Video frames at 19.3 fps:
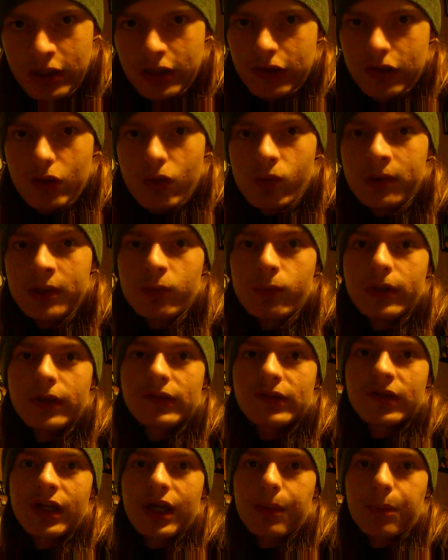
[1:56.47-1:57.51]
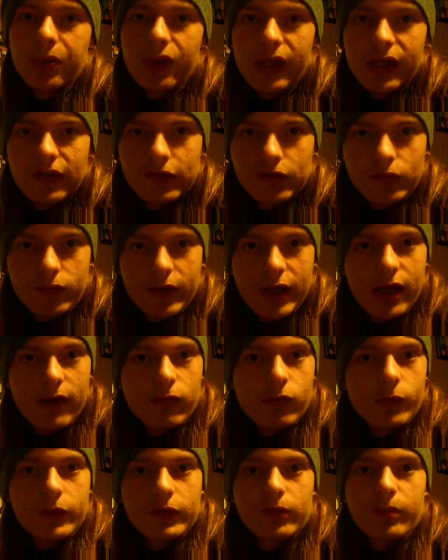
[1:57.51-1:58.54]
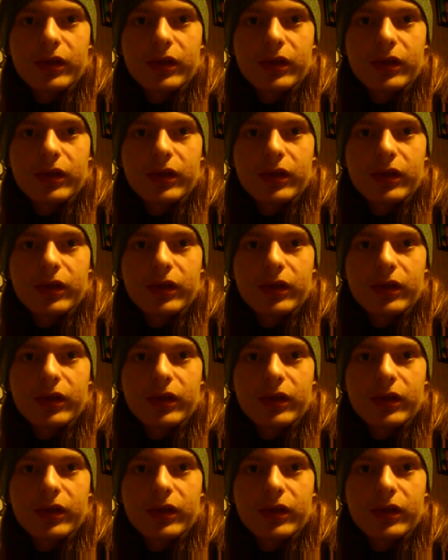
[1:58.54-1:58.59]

The only reason I play survival is